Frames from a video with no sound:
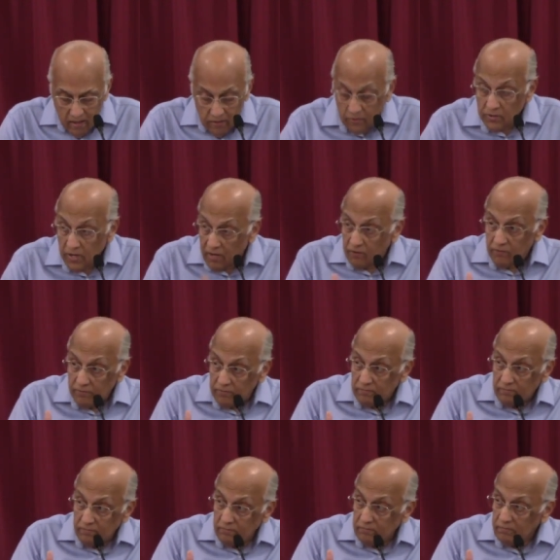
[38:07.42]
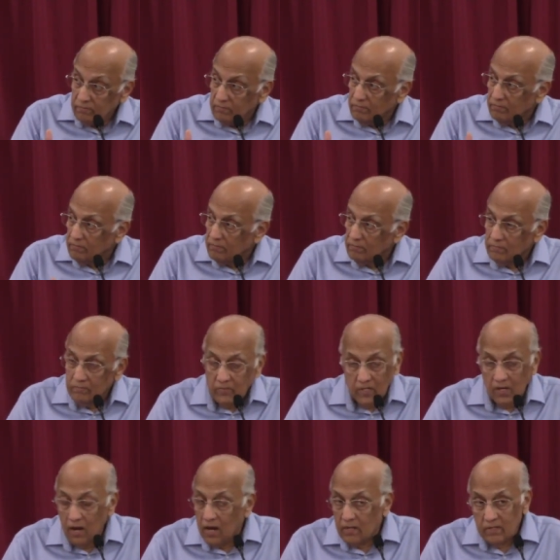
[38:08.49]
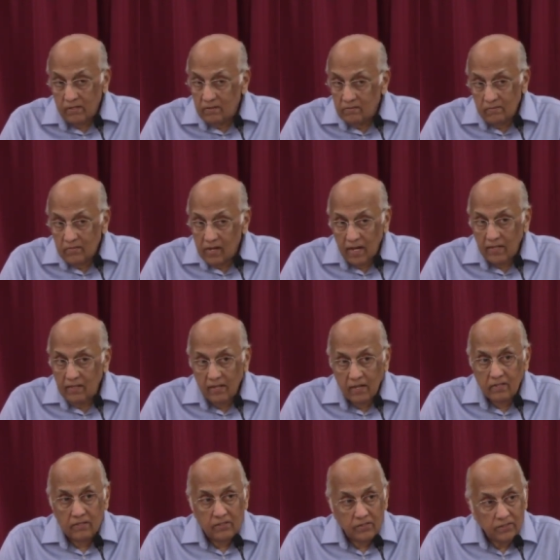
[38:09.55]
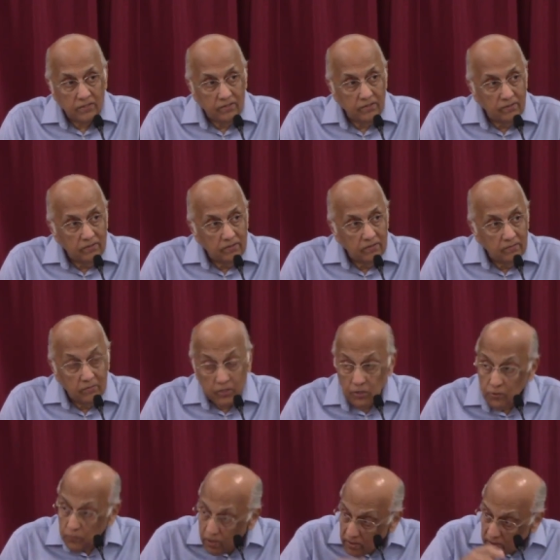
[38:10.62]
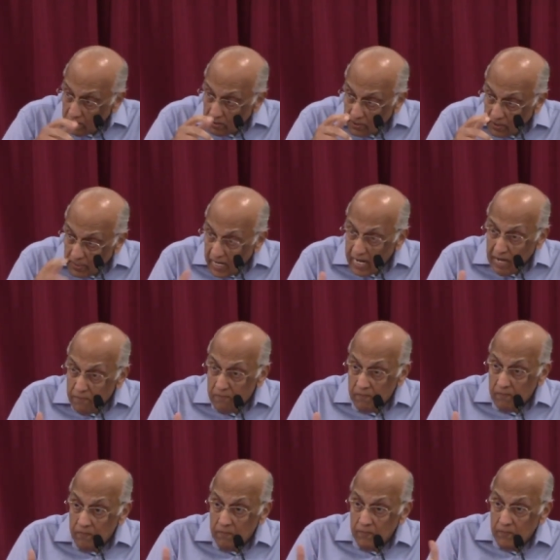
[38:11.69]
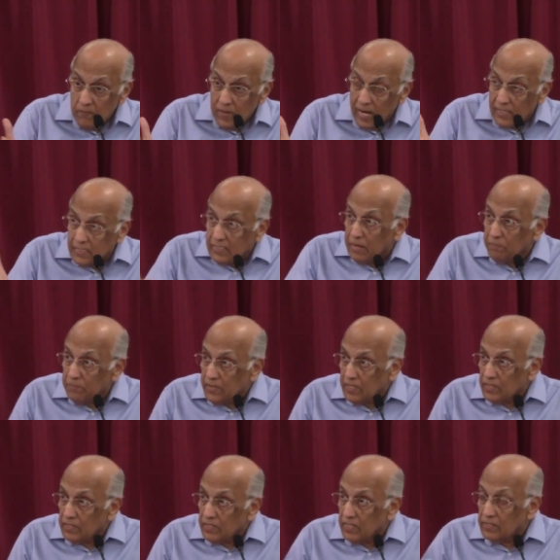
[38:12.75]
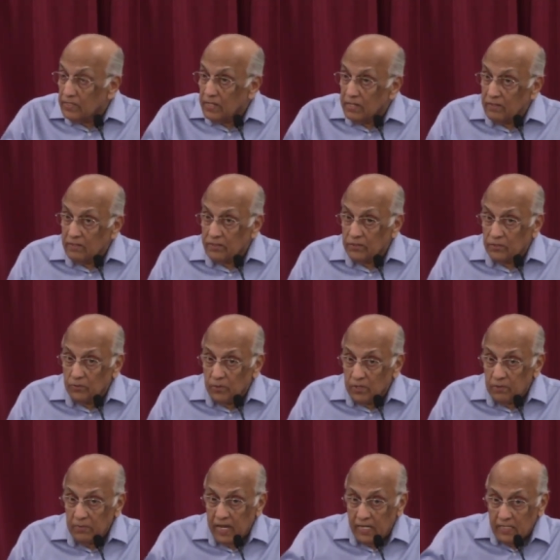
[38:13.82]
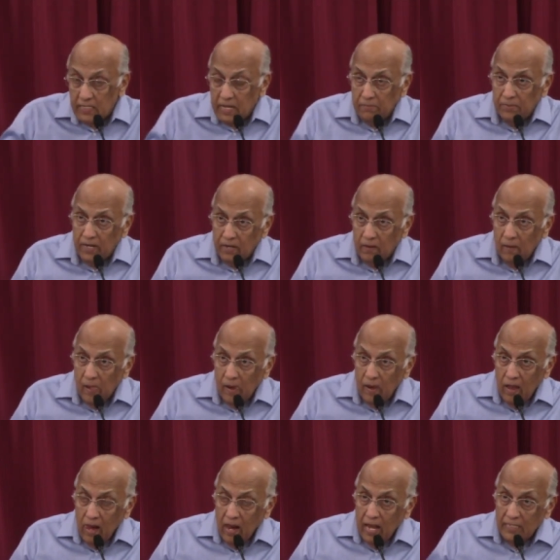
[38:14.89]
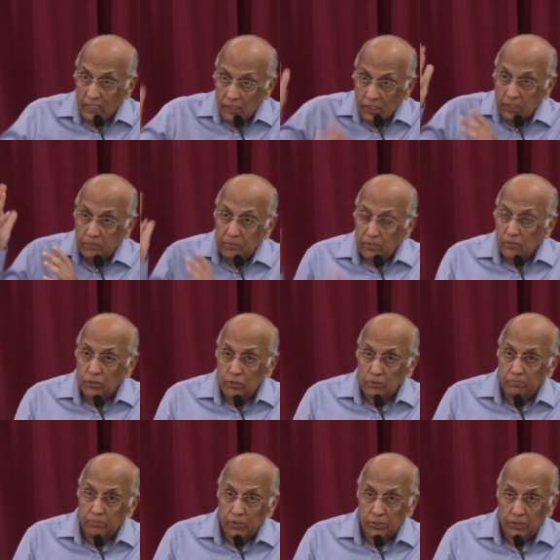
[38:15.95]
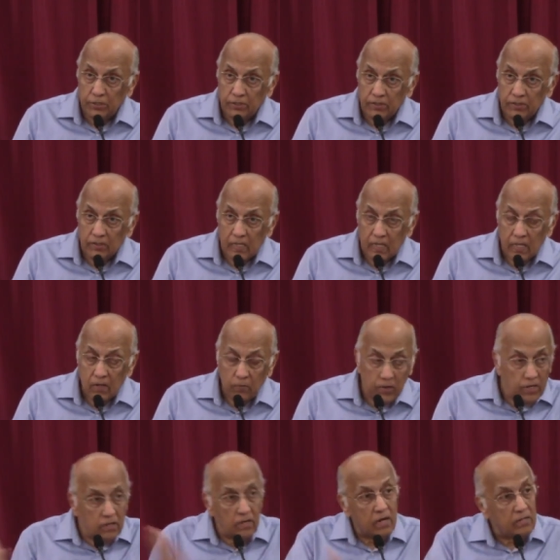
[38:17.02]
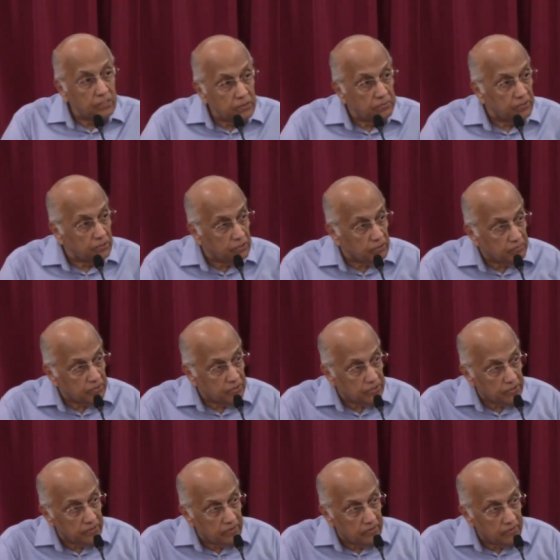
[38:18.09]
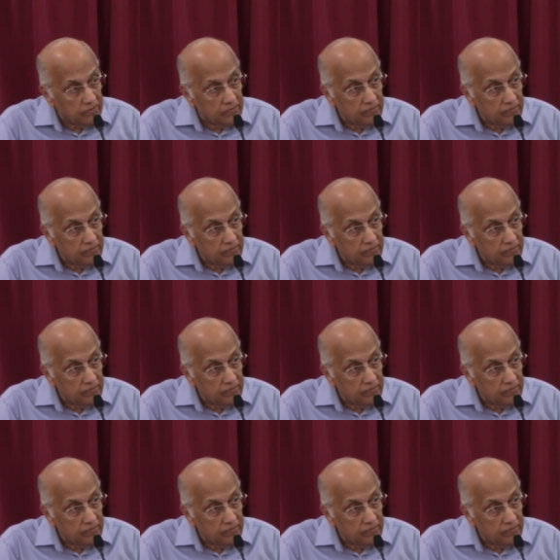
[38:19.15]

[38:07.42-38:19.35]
You give, but not like the others. But you want the same acceptance as the others. You want to be accepted as a spiritual person when you're not a spiritual person.